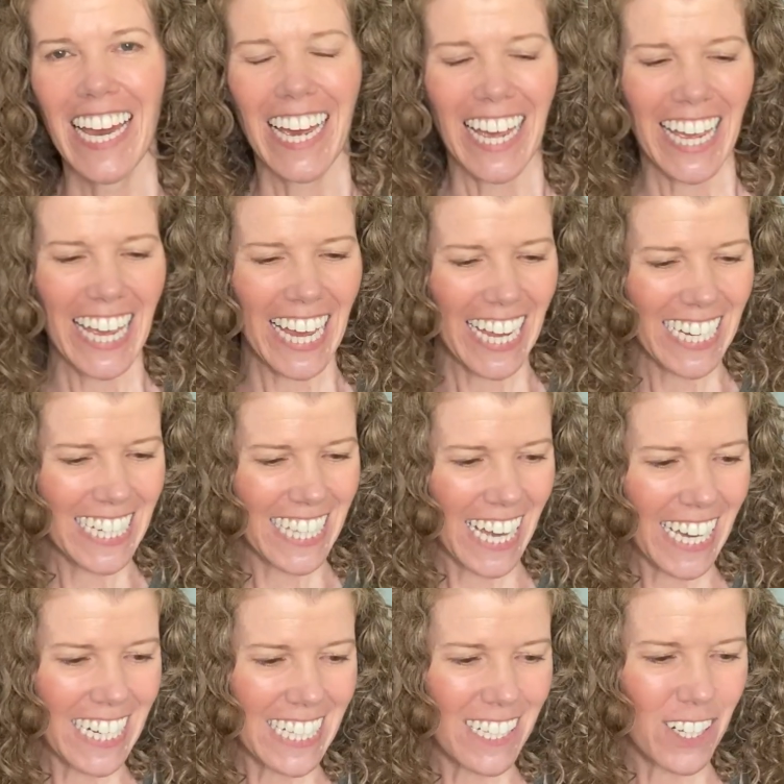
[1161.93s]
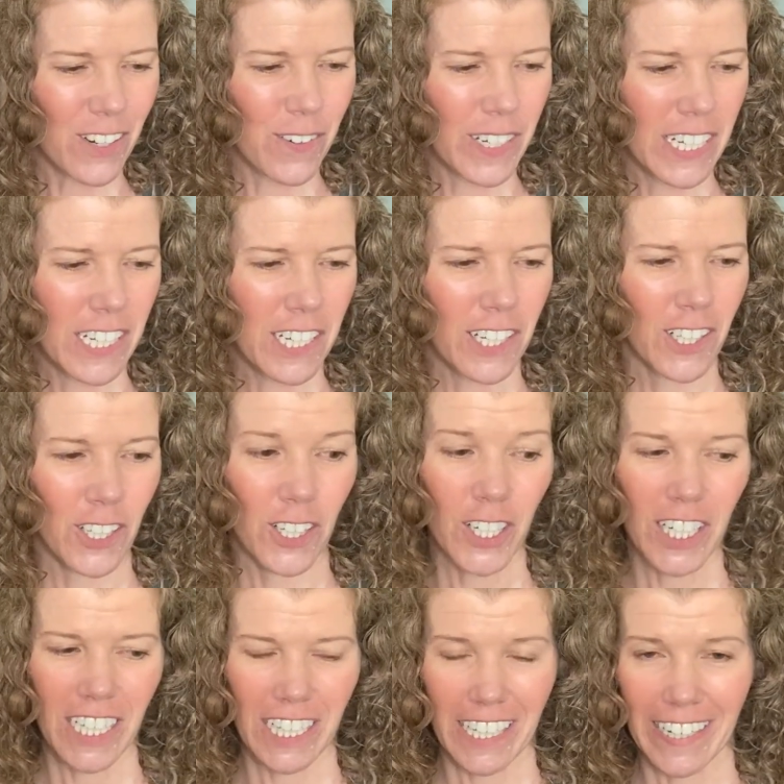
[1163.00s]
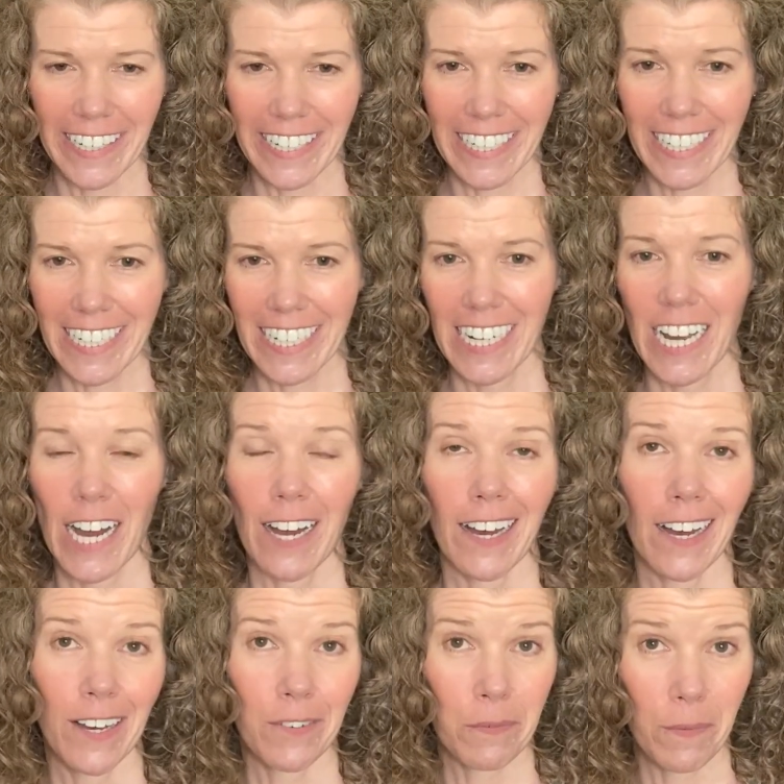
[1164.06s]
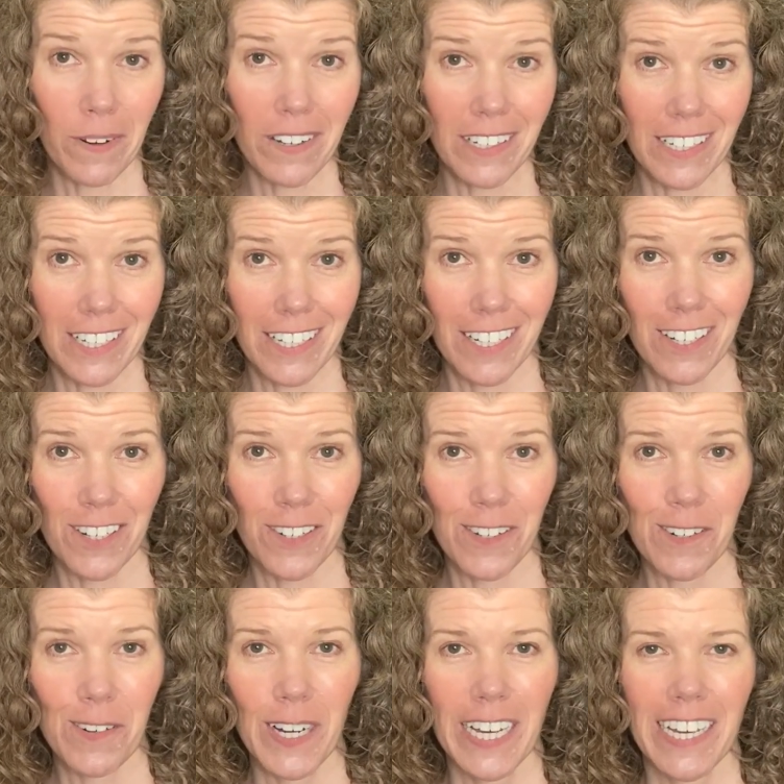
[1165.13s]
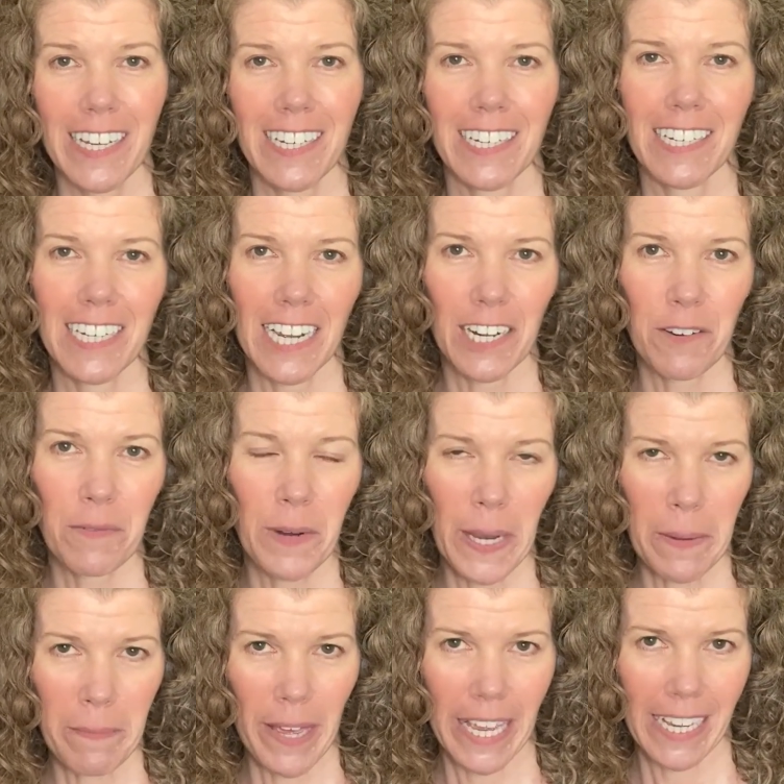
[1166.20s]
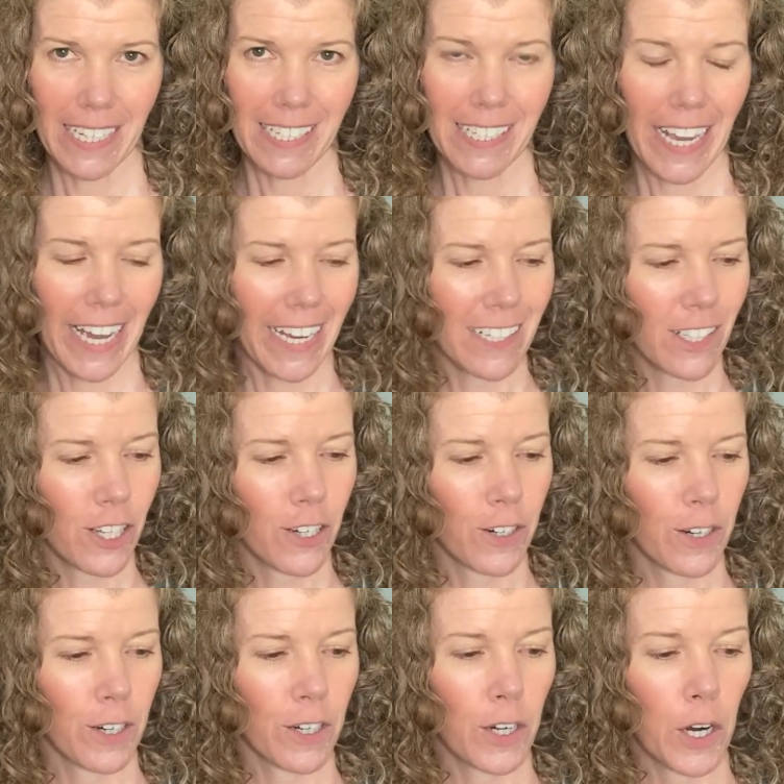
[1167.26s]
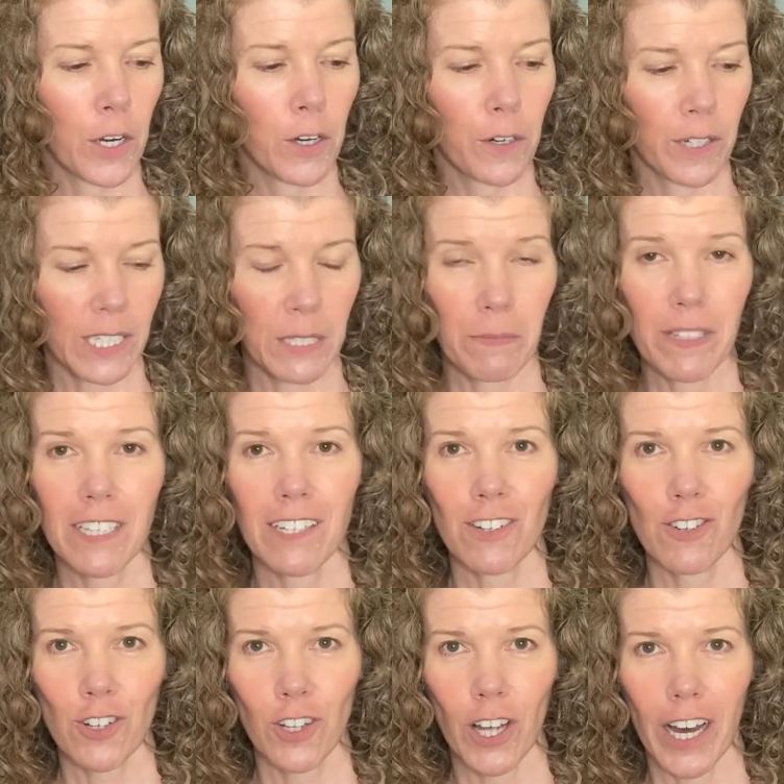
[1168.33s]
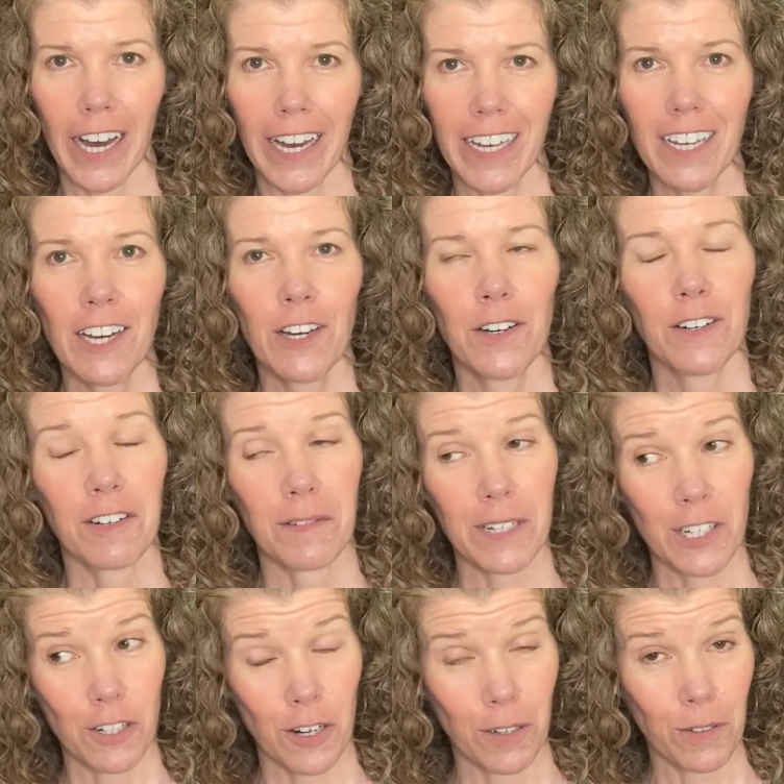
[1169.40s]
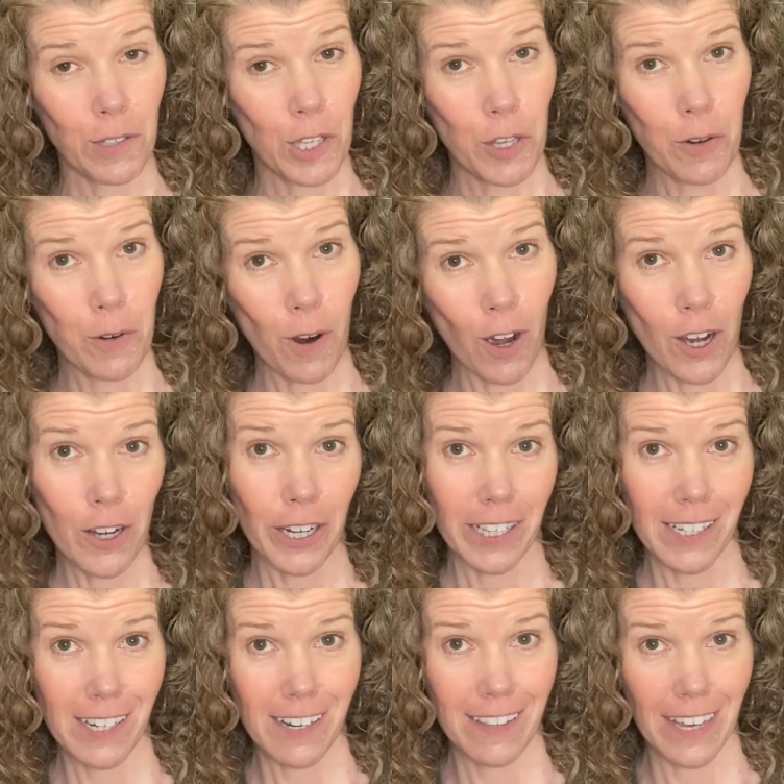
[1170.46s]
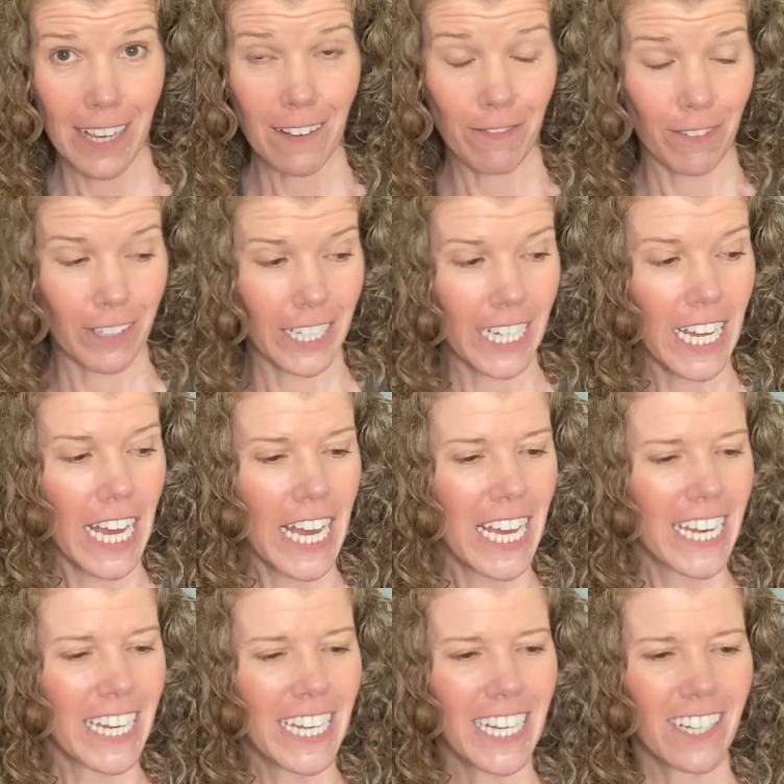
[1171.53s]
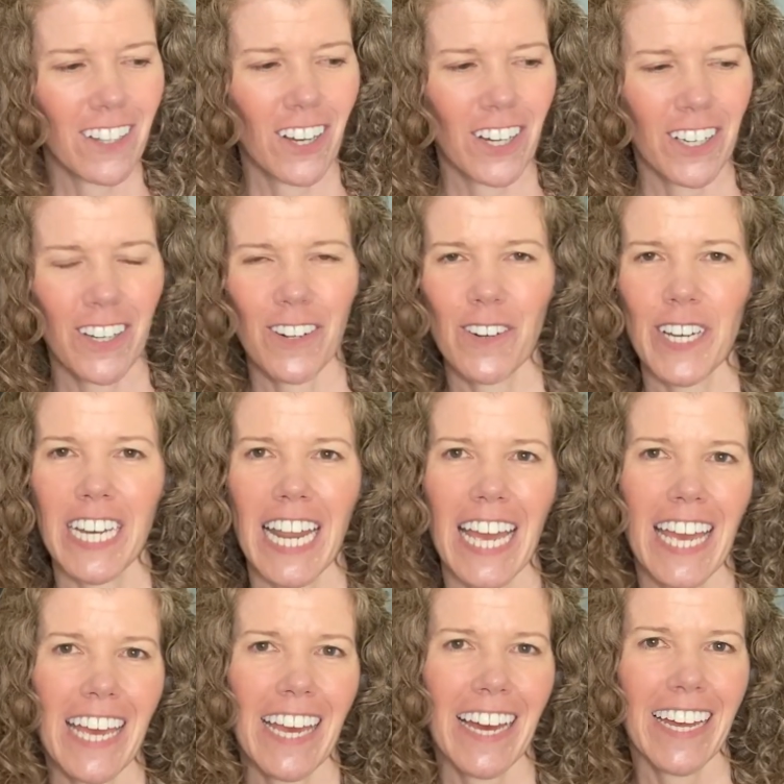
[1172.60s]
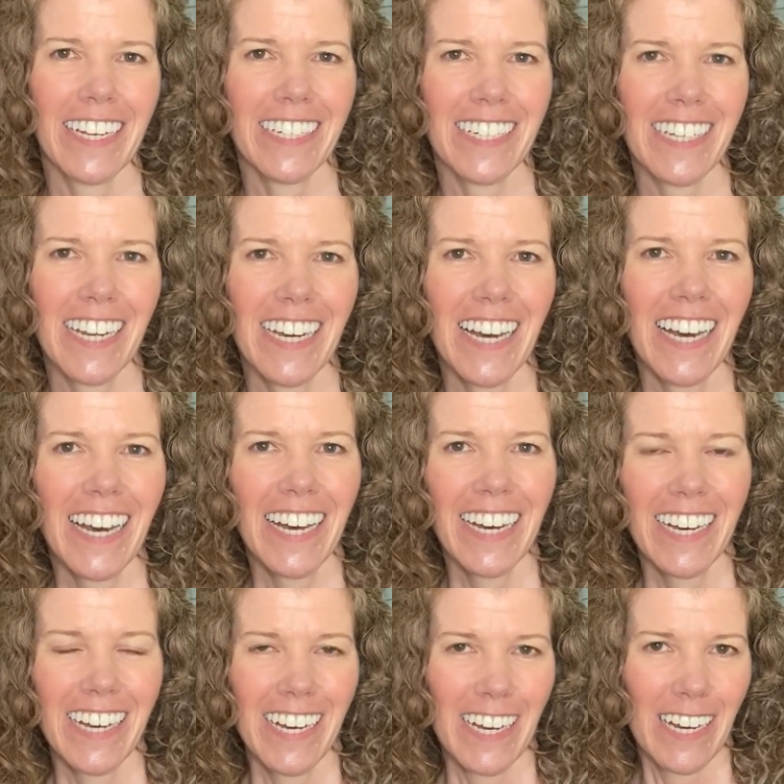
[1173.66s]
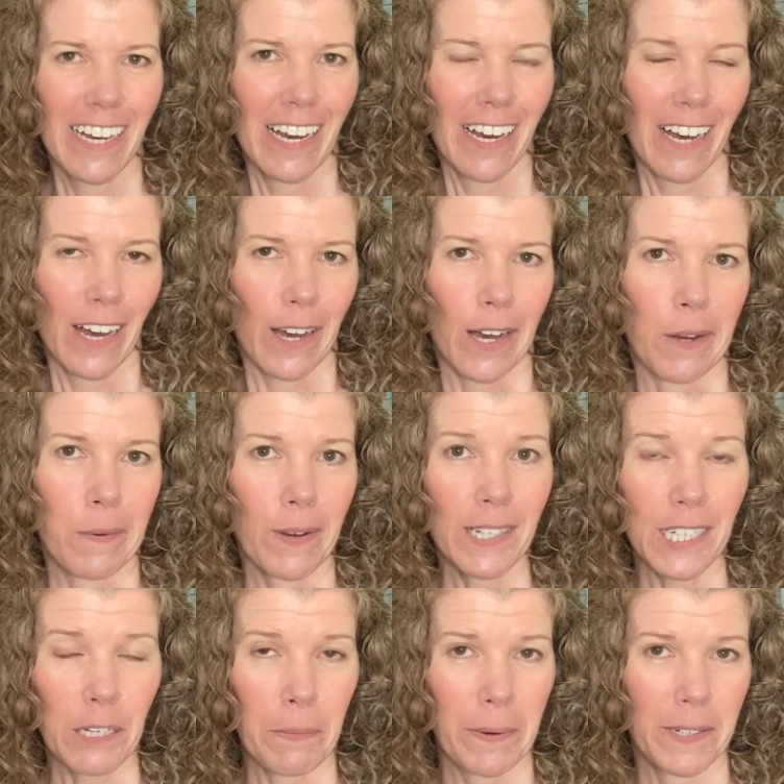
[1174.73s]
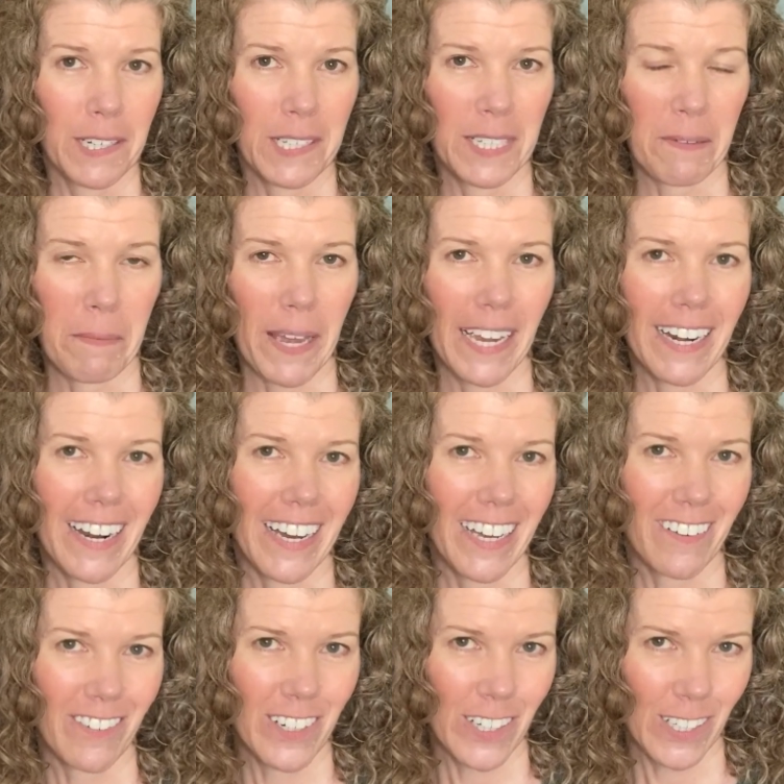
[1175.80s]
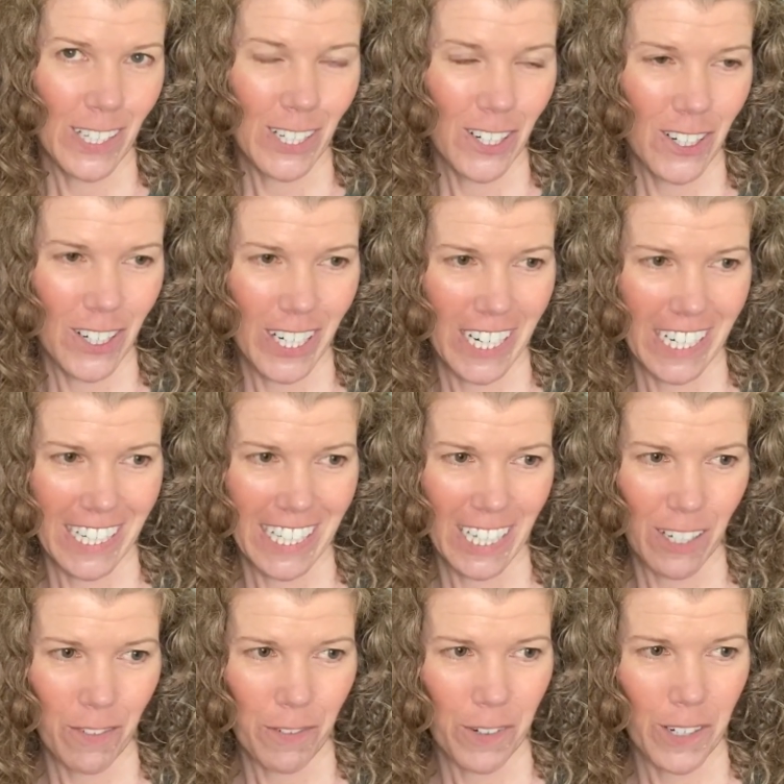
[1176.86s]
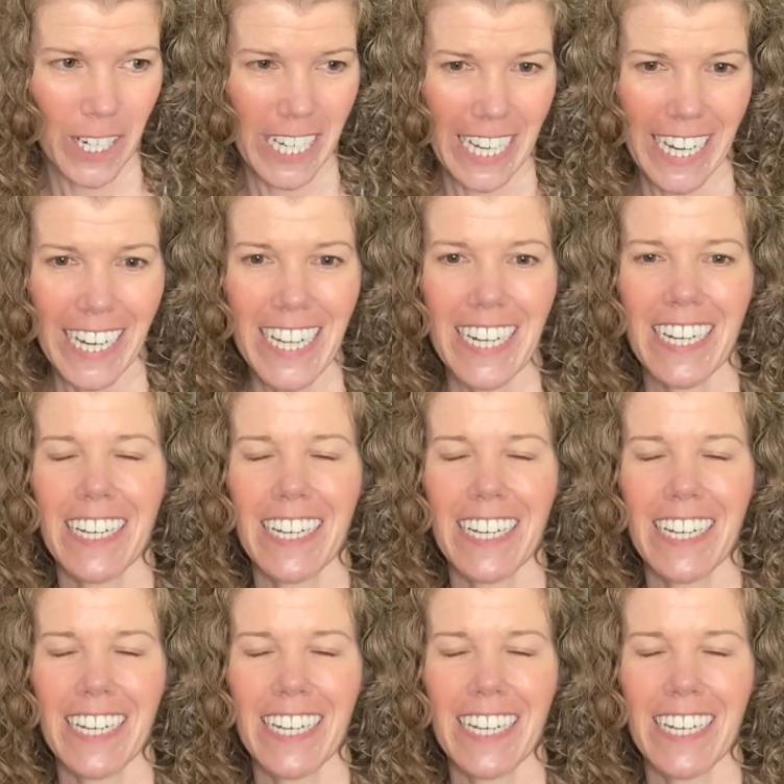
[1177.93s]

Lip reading: And that is going to look like, I want to do, DanaRaeMakes has her Christmas in July, which goes through August, thankfully, knit along going, and I want to participate. I have not started anything for it yet.